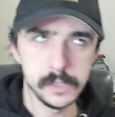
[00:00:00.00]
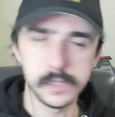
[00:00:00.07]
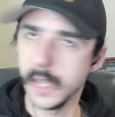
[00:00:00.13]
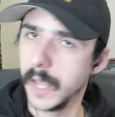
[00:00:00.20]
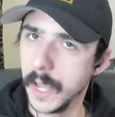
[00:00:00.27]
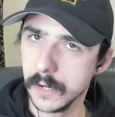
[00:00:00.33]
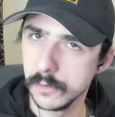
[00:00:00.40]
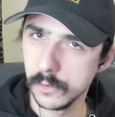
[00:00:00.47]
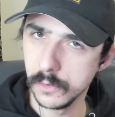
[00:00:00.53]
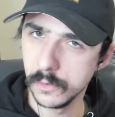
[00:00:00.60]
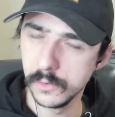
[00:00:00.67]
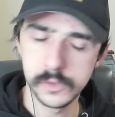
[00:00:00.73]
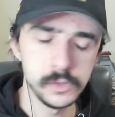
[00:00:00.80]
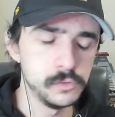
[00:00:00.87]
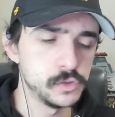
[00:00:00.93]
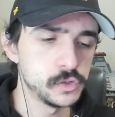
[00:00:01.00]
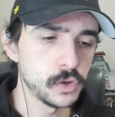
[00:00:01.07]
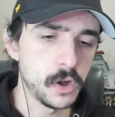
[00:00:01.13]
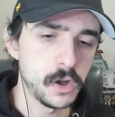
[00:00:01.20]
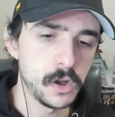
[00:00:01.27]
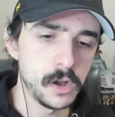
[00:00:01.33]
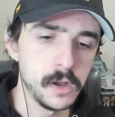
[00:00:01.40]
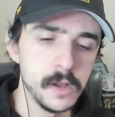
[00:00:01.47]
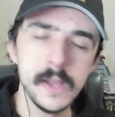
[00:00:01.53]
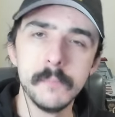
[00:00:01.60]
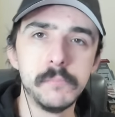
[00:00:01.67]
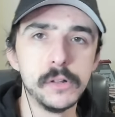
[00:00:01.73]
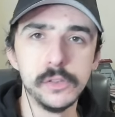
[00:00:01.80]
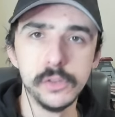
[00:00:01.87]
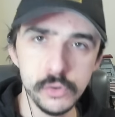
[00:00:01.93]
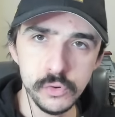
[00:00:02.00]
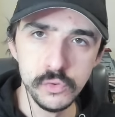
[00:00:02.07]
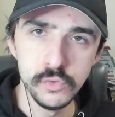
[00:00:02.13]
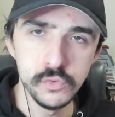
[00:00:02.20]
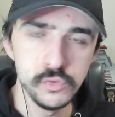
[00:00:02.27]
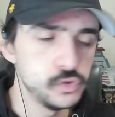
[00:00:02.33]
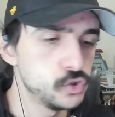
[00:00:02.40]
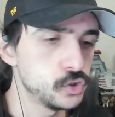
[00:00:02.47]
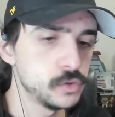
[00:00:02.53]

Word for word: candles, you saw balloons,